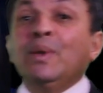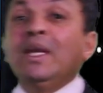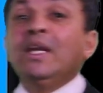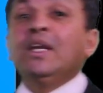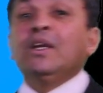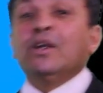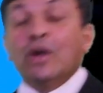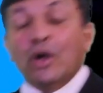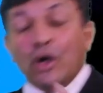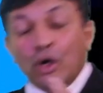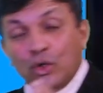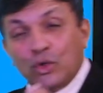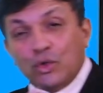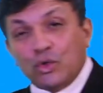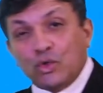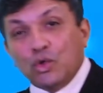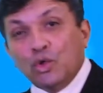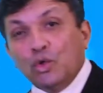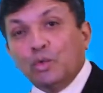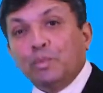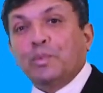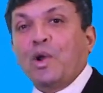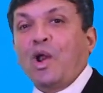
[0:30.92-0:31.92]
week,
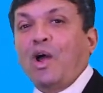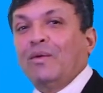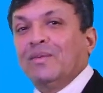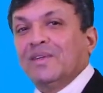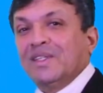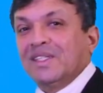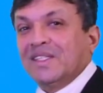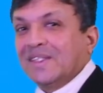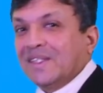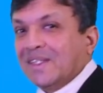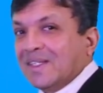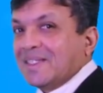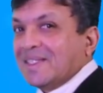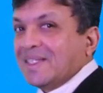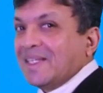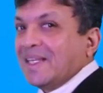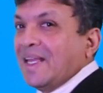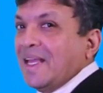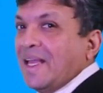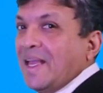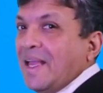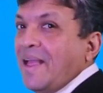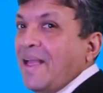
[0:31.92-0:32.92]
two
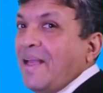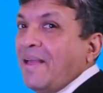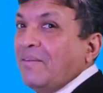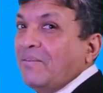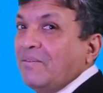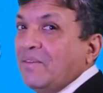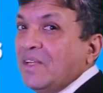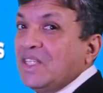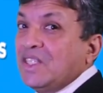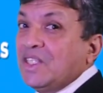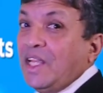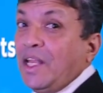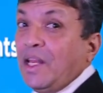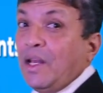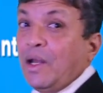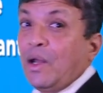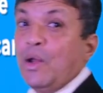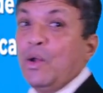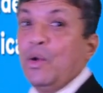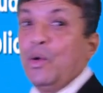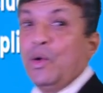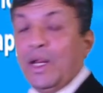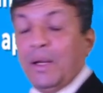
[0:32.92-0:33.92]
provinces, which
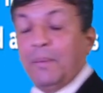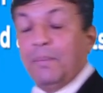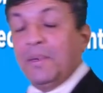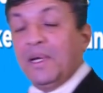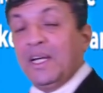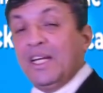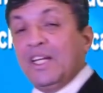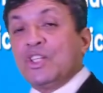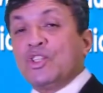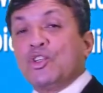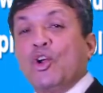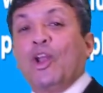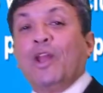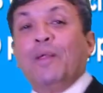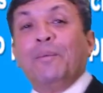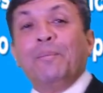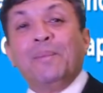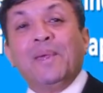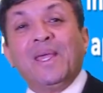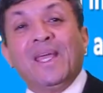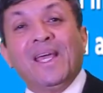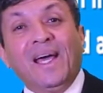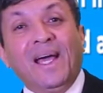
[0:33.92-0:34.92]
included British
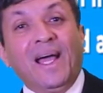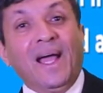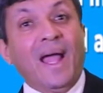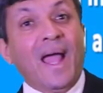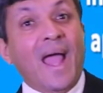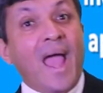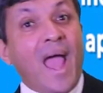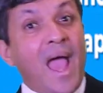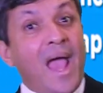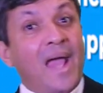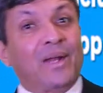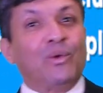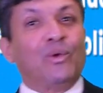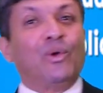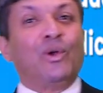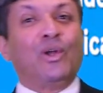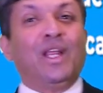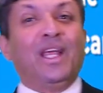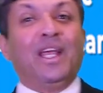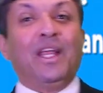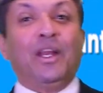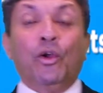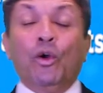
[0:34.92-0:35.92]
Columbia and
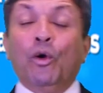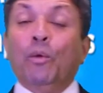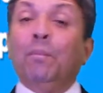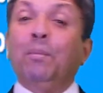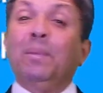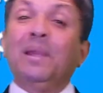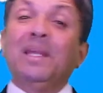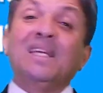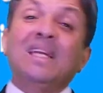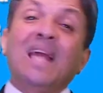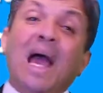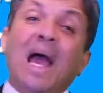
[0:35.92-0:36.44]
Ontario, picked